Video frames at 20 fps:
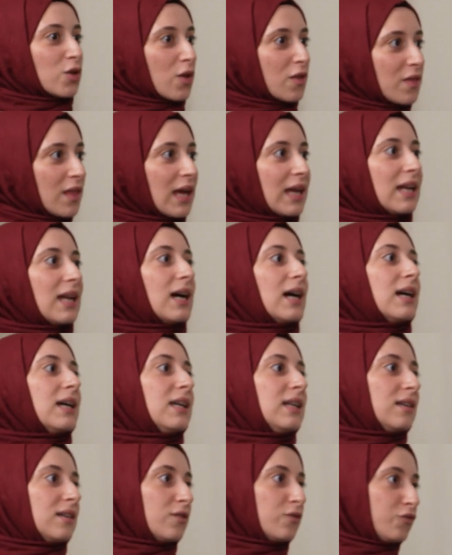So then
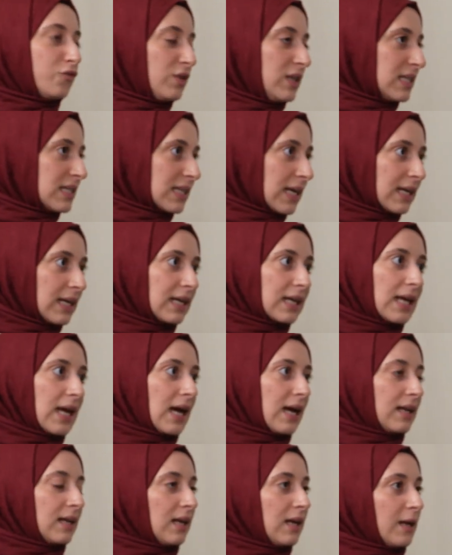I reset
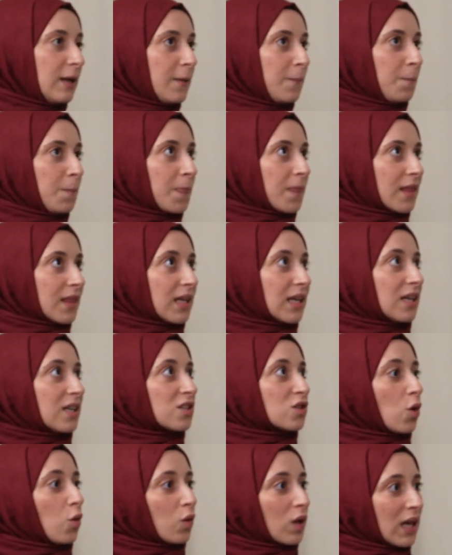again. Like
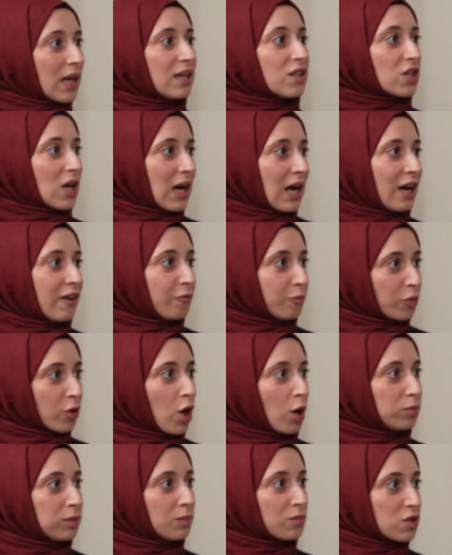it's okay to have
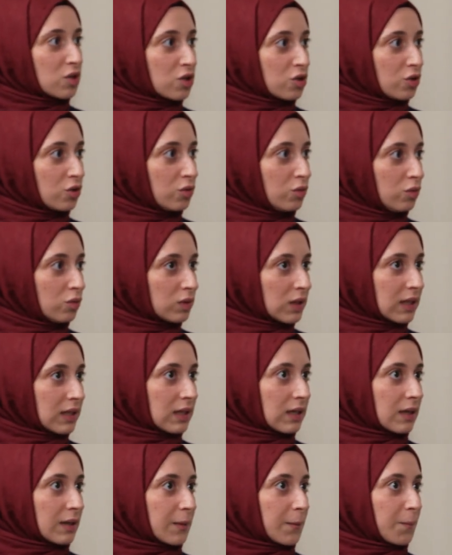problems too.
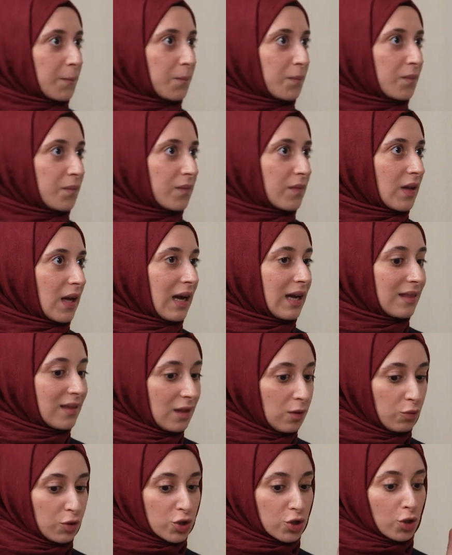Like I
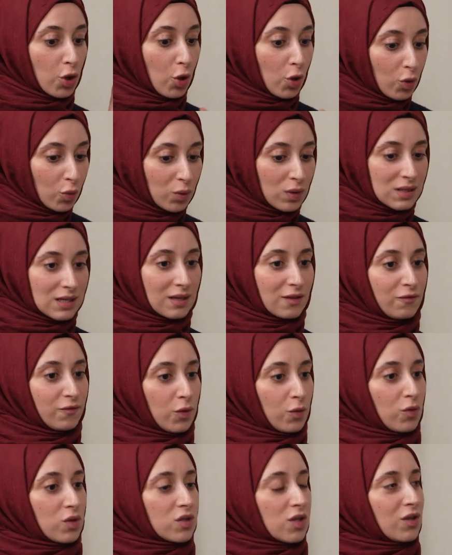think we should always like
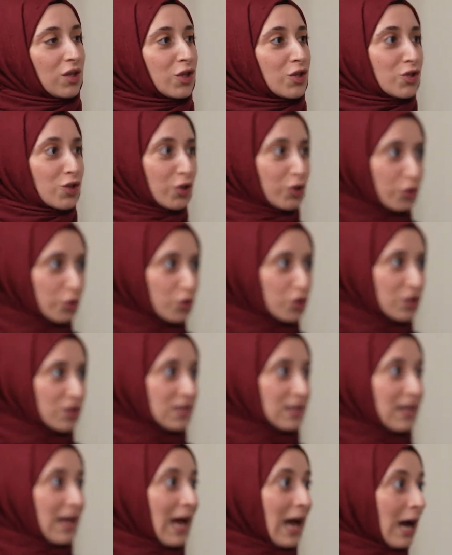focus on like
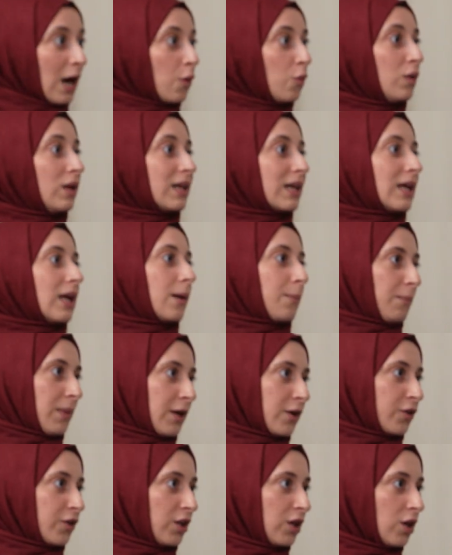solutions and how we can get
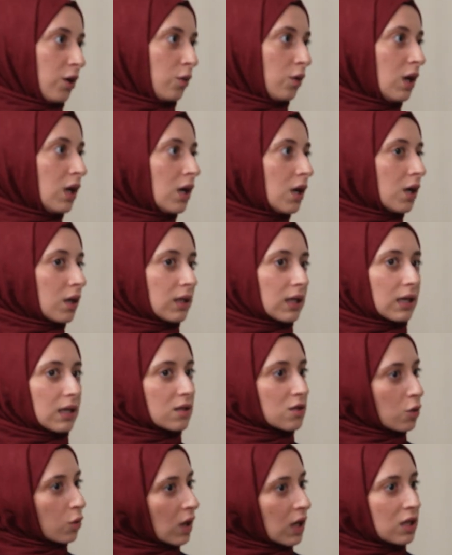better, you know? Like
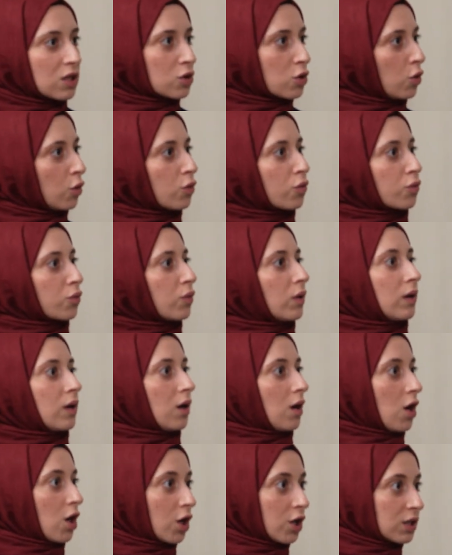it's okay to go through
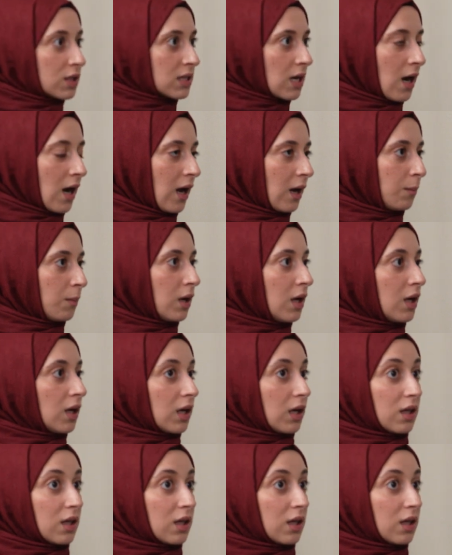a hard time.